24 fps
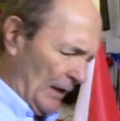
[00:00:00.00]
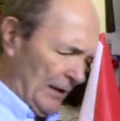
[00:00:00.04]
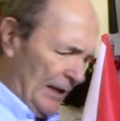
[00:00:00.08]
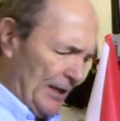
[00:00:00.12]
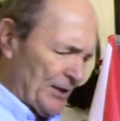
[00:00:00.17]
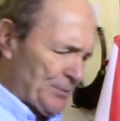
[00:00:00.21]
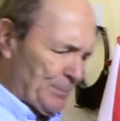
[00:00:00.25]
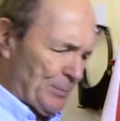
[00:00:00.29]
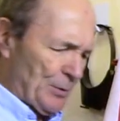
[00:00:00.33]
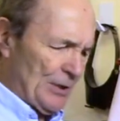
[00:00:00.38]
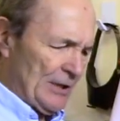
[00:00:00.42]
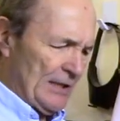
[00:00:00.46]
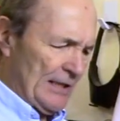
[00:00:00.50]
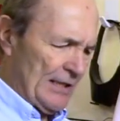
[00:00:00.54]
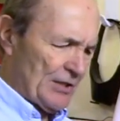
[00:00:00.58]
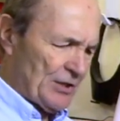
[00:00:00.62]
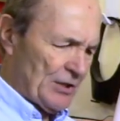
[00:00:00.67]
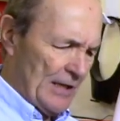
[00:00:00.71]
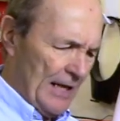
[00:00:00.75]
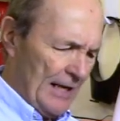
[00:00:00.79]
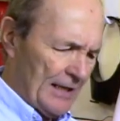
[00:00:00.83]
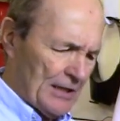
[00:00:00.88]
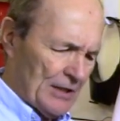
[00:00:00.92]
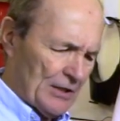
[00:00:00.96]
That's pretty
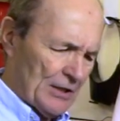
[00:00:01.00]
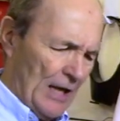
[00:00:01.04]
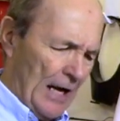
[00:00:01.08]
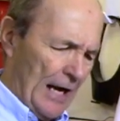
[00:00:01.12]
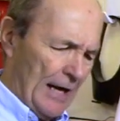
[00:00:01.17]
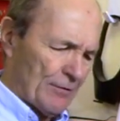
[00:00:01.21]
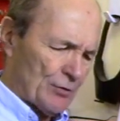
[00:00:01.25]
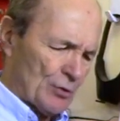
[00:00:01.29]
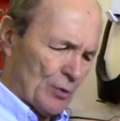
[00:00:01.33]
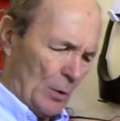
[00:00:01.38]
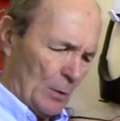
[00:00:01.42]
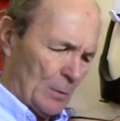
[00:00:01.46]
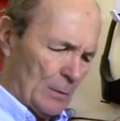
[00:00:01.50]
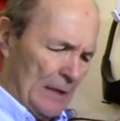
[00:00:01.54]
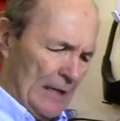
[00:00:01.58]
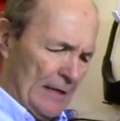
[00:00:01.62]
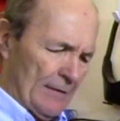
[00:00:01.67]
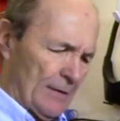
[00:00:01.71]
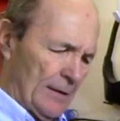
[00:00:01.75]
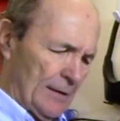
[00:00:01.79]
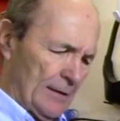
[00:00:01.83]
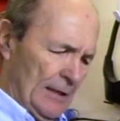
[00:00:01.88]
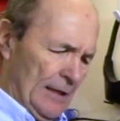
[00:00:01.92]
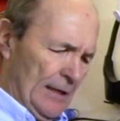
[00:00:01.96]
easy. Any dive store will
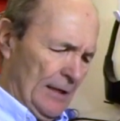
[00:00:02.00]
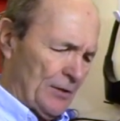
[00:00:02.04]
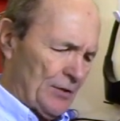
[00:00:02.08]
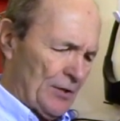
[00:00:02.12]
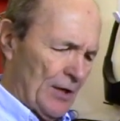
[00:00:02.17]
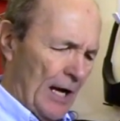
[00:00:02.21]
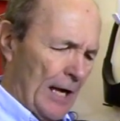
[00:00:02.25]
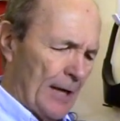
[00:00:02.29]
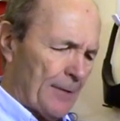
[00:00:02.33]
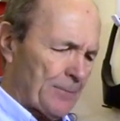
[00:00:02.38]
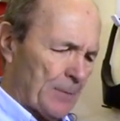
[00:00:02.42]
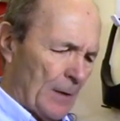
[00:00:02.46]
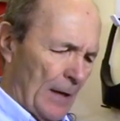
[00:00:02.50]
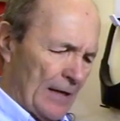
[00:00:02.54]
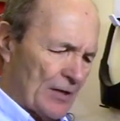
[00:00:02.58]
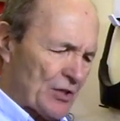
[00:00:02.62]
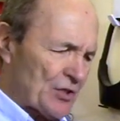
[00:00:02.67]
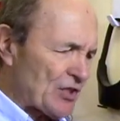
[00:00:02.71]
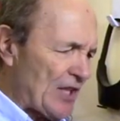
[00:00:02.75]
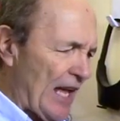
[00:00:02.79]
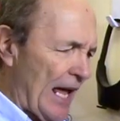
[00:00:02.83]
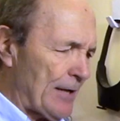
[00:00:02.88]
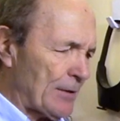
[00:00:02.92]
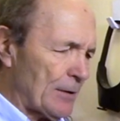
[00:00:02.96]
have a dive flag
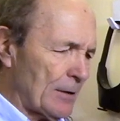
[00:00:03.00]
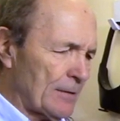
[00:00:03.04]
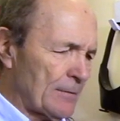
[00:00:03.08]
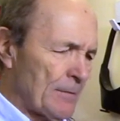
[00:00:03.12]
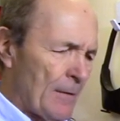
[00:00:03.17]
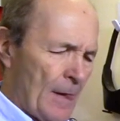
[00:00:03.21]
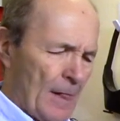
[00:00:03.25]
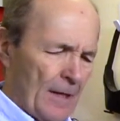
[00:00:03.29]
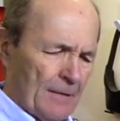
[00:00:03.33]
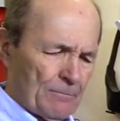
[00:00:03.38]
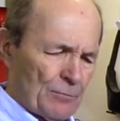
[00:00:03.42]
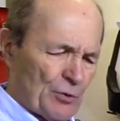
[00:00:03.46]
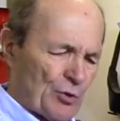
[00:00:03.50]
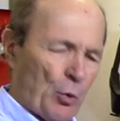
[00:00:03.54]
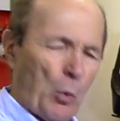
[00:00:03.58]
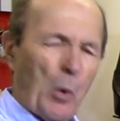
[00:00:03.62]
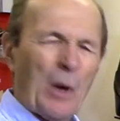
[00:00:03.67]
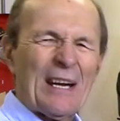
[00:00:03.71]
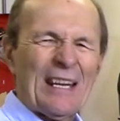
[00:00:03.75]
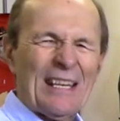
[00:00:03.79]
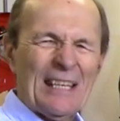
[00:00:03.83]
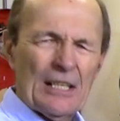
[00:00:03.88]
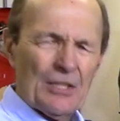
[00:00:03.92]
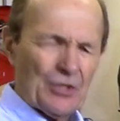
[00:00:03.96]
standard
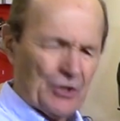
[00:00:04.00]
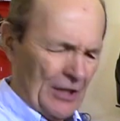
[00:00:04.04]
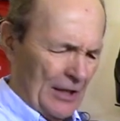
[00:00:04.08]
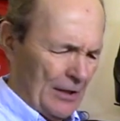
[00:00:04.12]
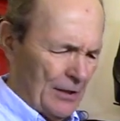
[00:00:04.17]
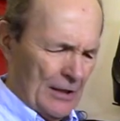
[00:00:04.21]
20 inch.